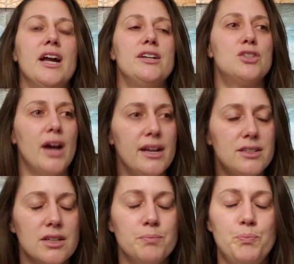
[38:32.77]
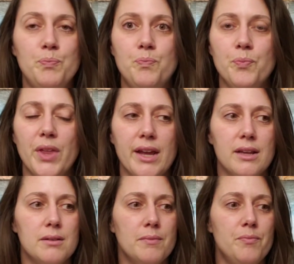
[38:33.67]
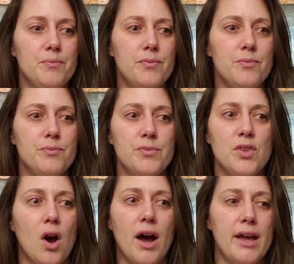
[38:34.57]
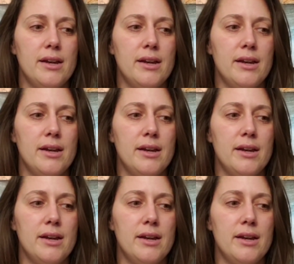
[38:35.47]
I tried to like not